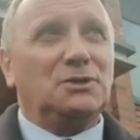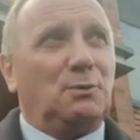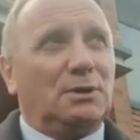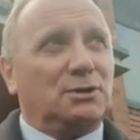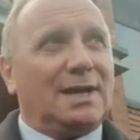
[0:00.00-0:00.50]

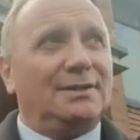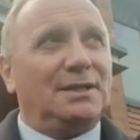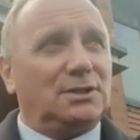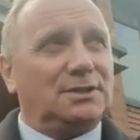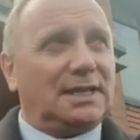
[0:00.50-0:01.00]
we're trying to
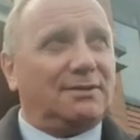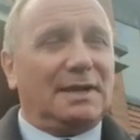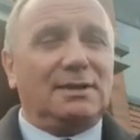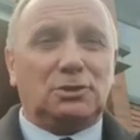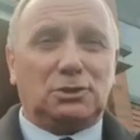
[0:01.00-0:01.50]
just get
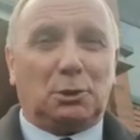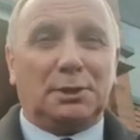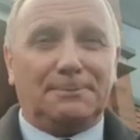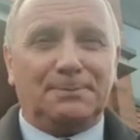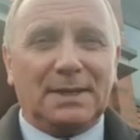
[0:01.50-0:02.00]
everything
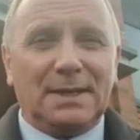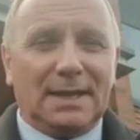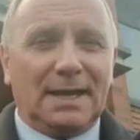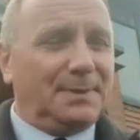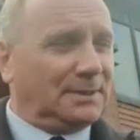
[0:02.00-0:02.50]
sorted
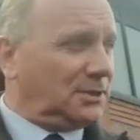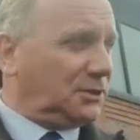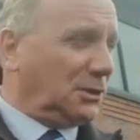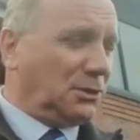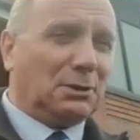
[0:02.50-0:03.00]
and this is
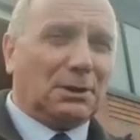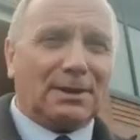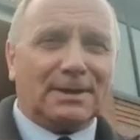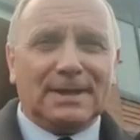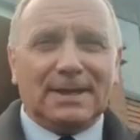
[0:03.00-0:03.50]

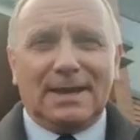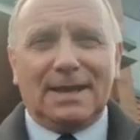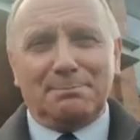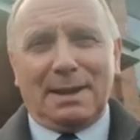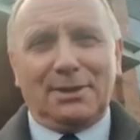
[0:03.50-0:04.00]
secure.
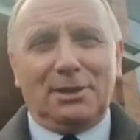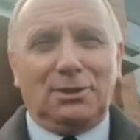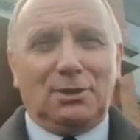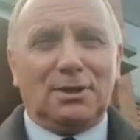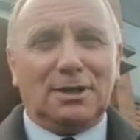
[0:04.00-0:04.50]
And may the
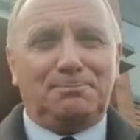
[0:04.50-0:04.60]
Lord